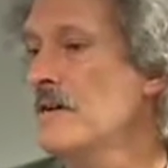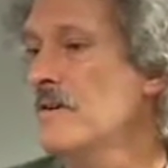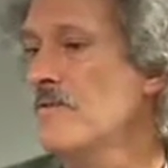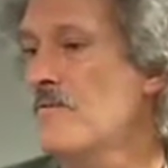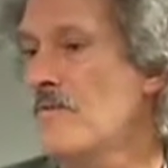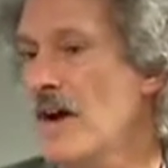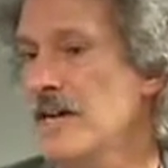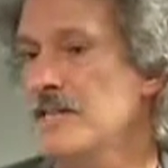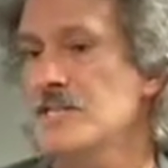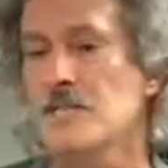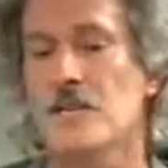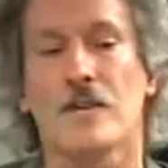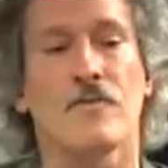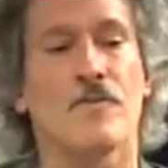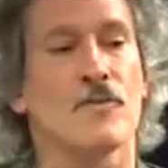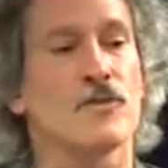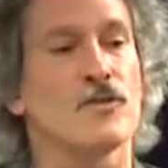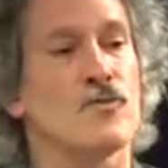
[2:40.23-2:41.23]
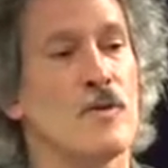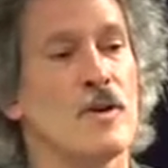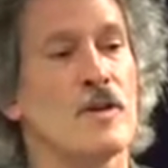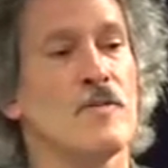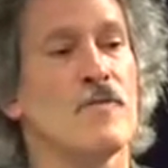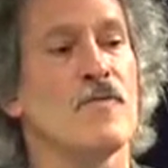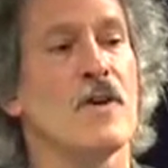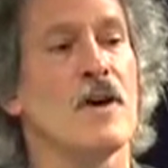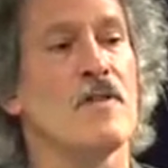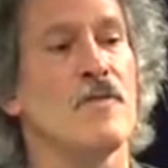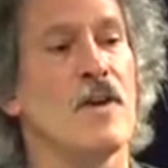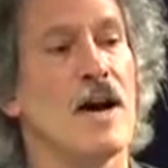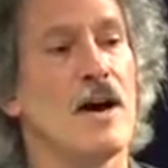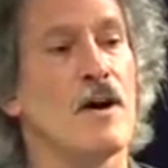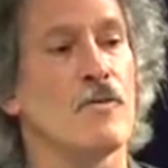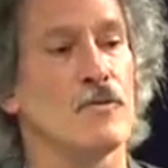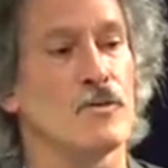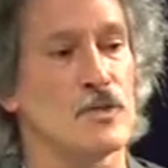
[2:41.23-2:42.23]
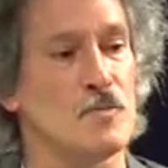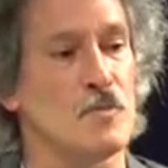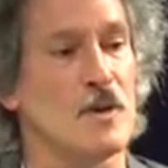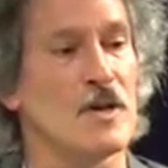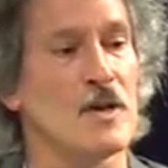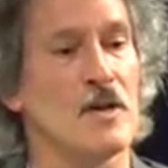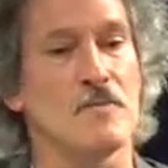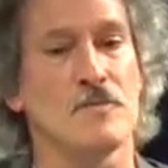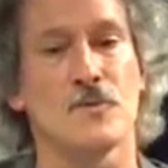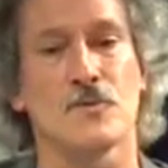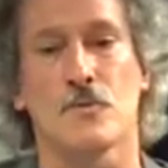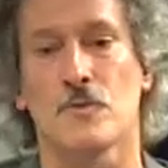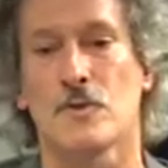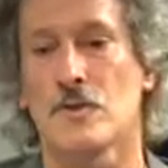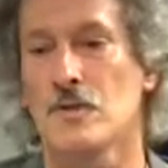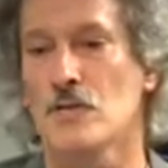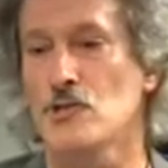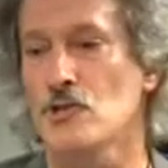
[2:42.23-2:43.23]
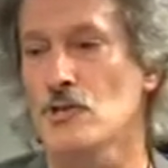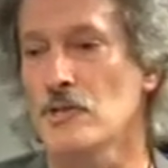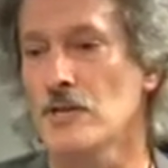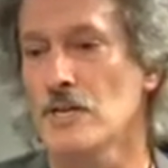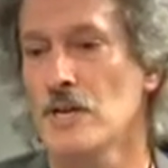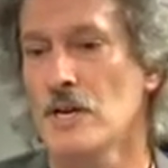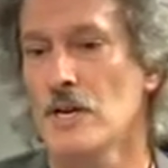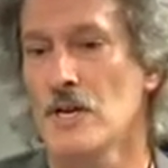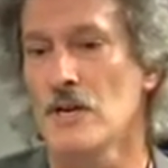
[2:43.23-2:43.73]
Fasting for 25 hours becomes the tradition.